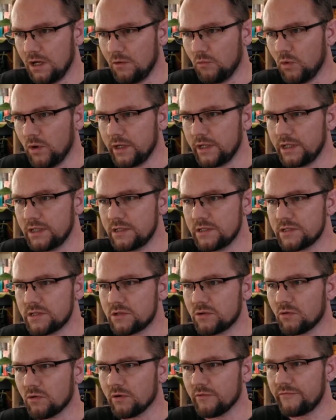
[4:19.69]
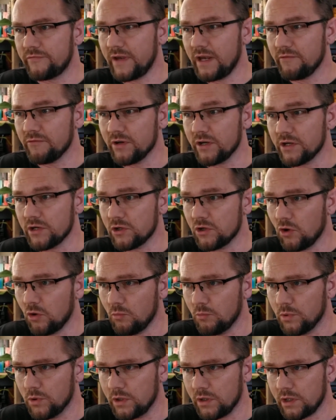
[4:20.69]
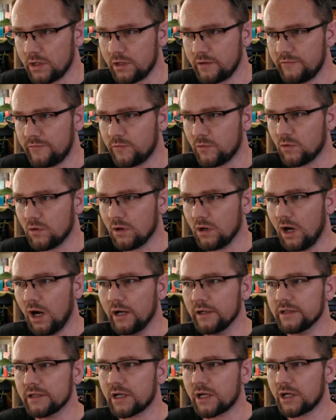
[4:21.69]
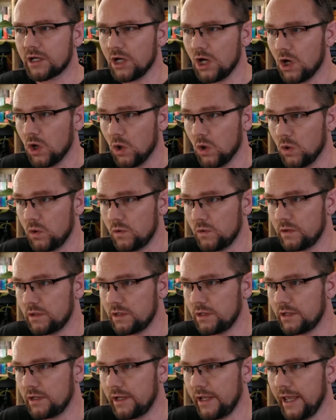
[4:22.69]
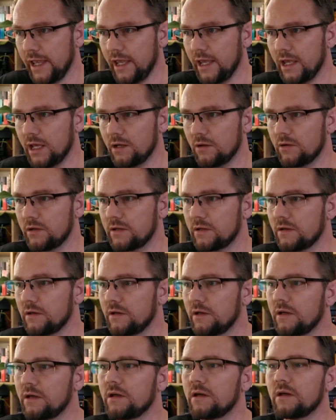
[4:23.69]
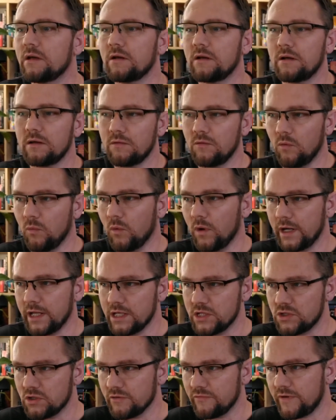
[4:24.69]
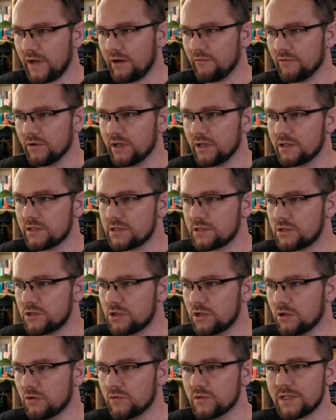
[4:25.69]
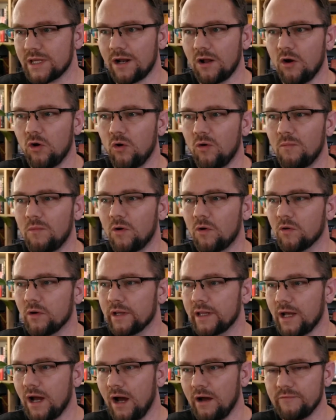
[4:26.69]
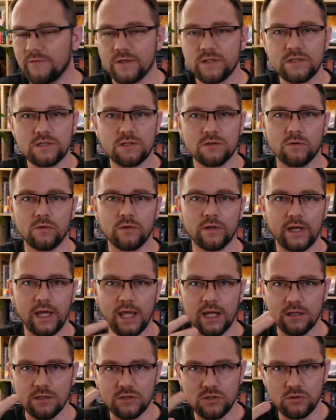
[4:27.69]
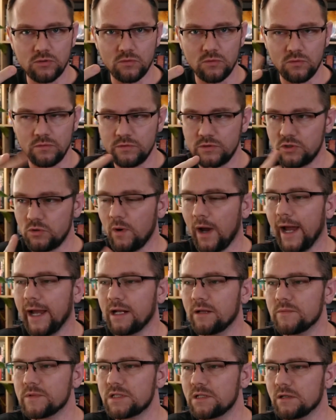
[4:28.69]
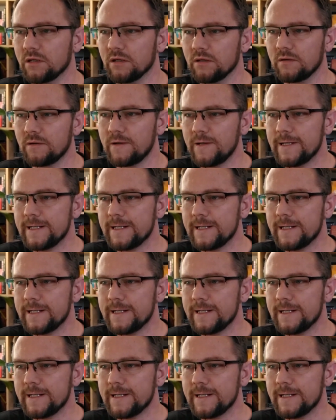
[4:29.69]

What is your favorite notebook for on the go, and what is your favorite to use at home or the office? So again, two items here.